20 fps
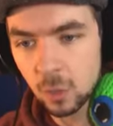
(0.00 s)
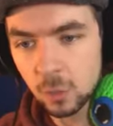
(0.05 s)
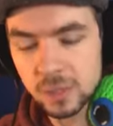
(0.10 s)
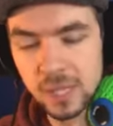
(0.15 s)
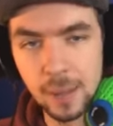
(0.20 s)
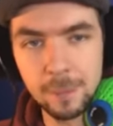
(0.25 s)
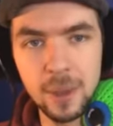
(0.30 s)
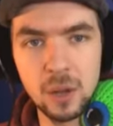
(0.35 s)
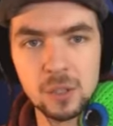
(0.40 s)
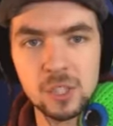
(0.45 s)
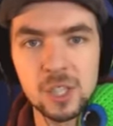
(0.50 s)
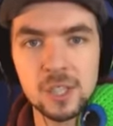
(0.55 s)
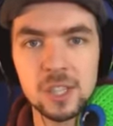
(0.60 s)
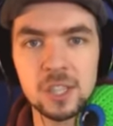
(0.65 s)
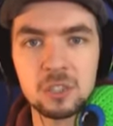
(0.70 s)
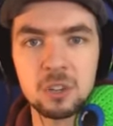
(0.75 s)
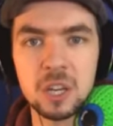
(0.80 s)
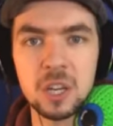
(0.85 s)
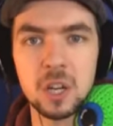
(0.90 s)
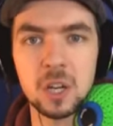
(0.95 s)
Was that mouse on
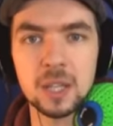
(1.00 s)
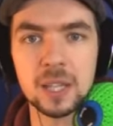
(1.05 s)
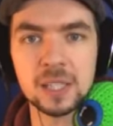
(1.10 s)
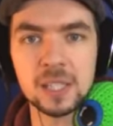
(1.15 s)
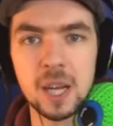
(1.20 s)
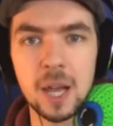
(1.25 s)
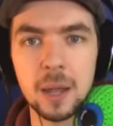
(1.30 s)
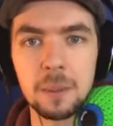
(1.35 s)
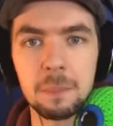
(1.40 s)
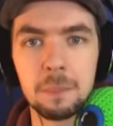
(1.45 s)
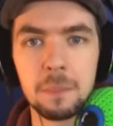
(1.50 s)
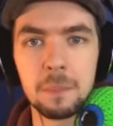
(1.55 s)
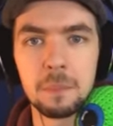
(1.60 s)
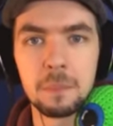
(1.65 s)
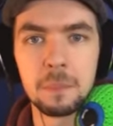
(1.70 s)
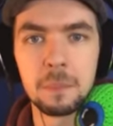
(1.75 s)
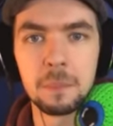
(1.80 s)
the screen all that time?